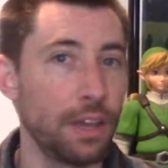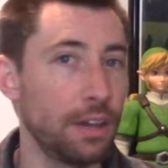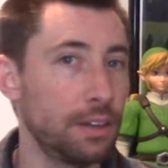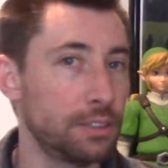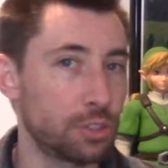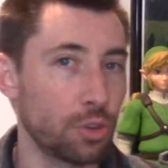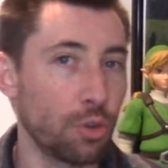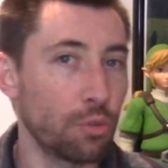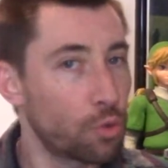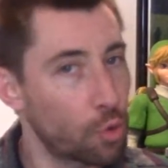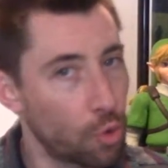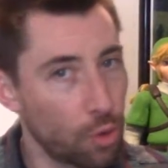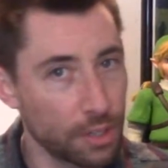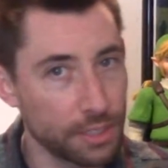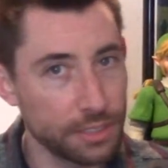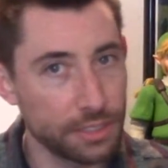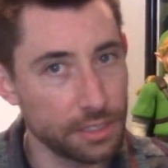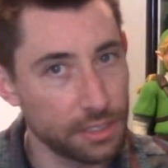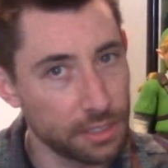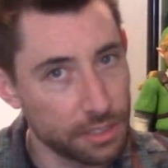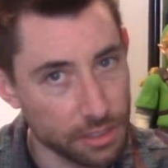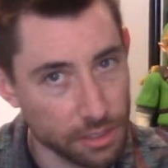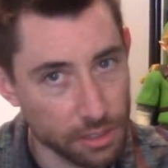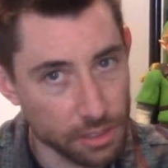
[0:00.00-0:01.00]
So of course
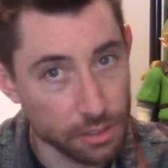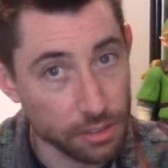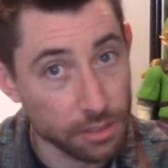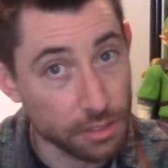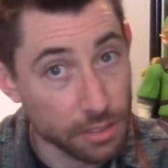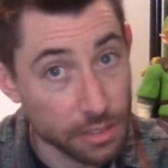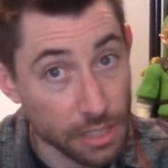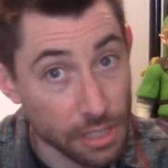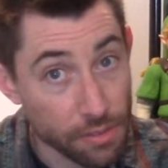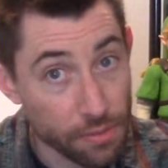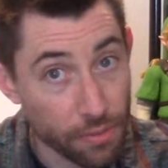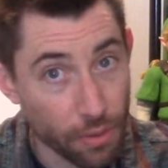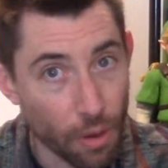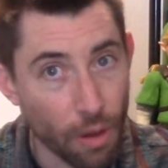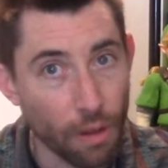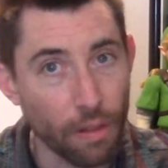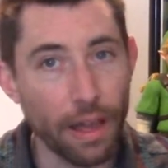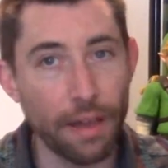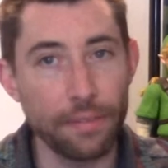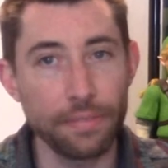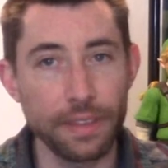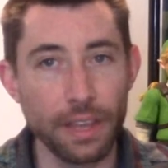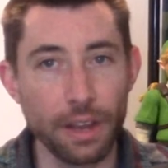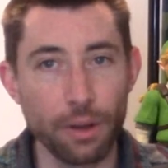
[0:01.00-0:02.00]
there's still Seafall
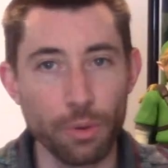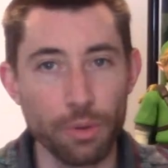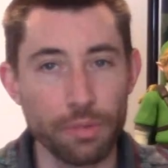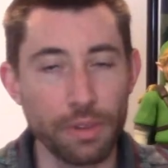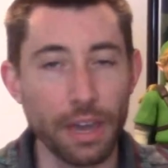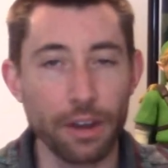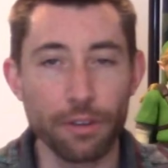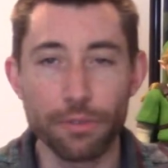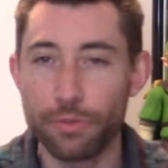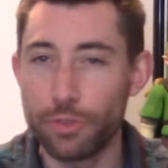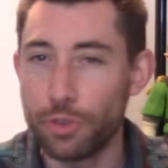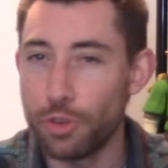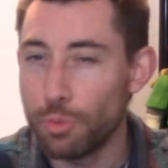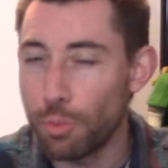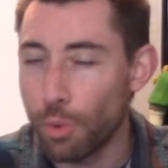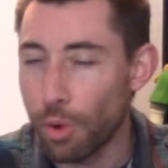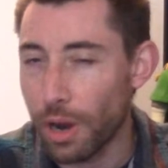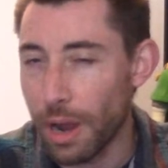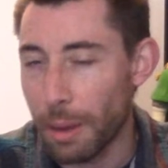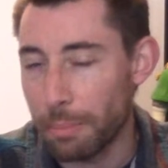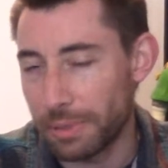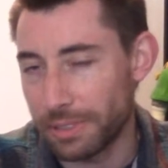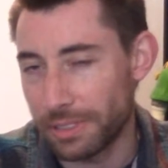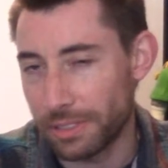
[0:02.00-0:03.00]
out there. We've got a few
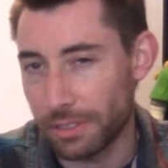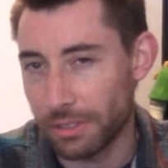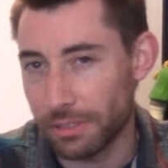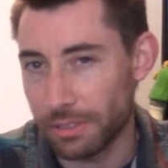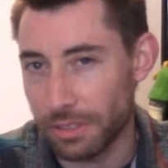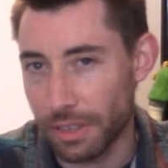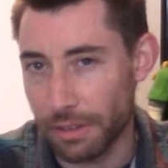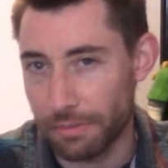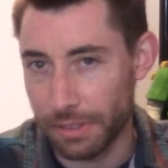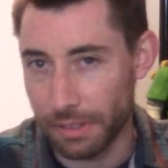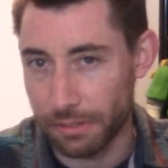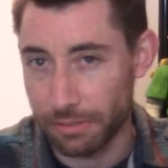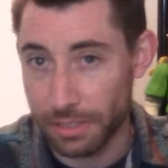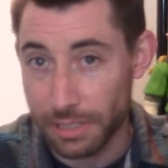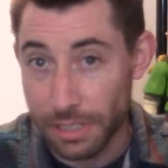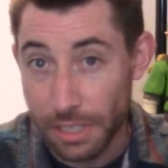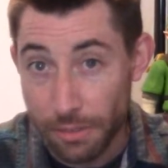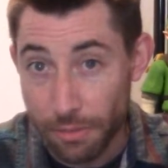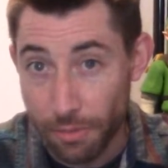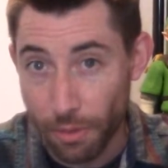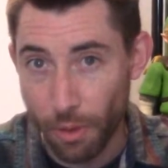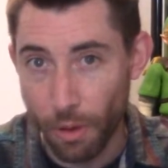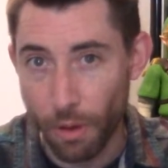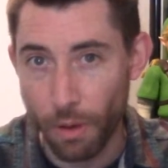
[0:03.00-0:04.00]
more episodes left of
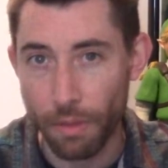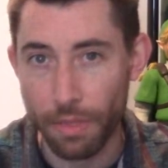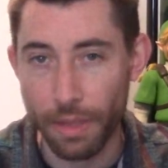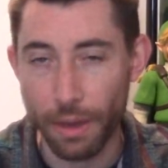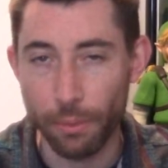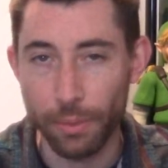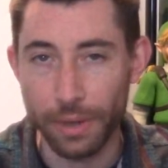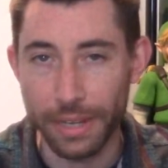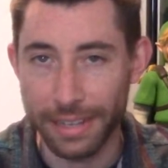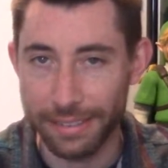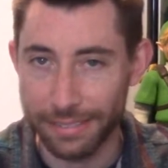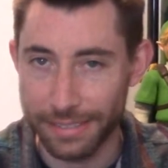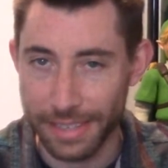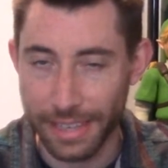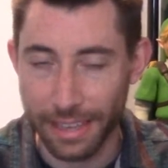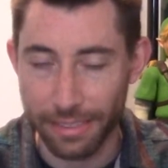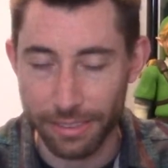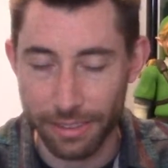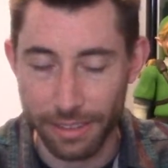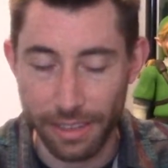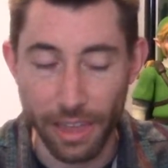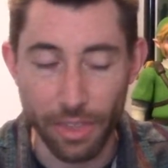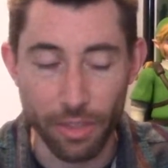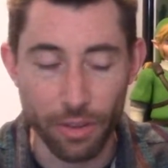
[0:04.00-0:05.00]
Seafall that we need to
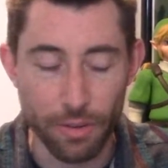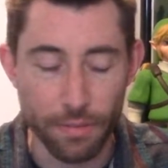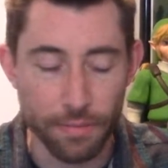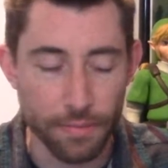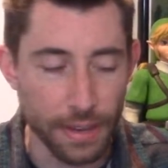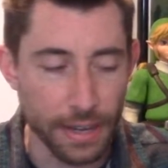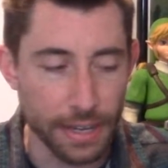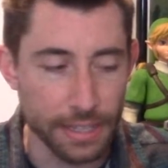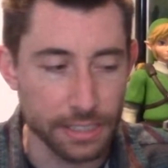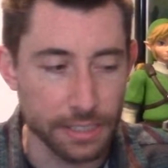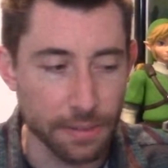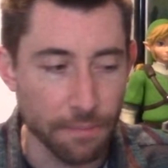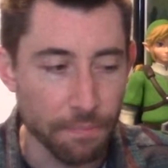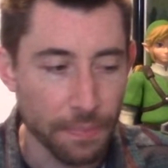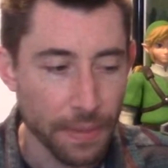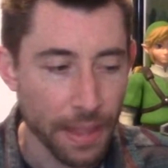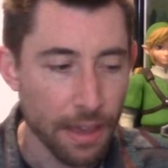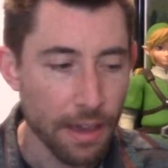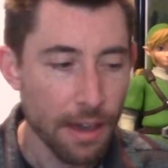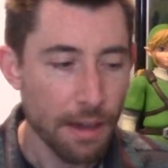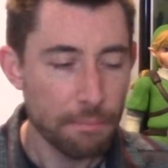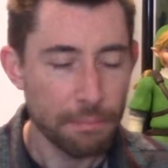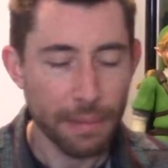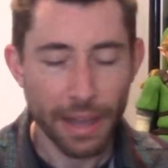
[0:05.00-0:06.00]
get together and finish.
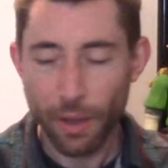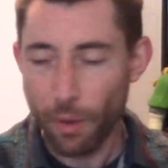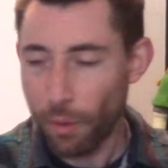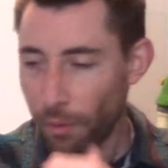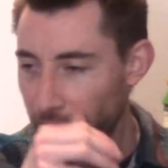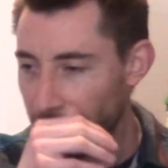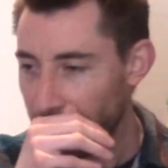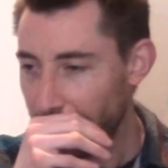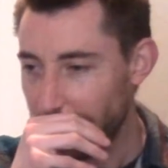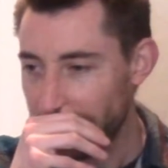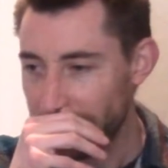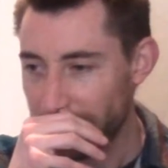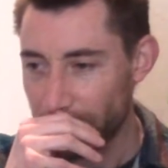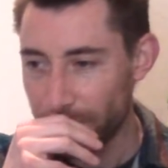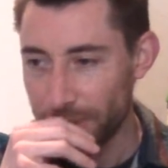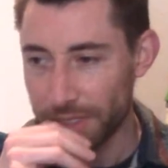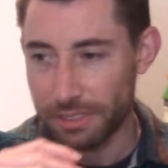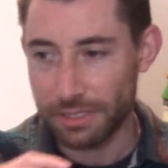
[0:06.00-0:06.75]
My only issue with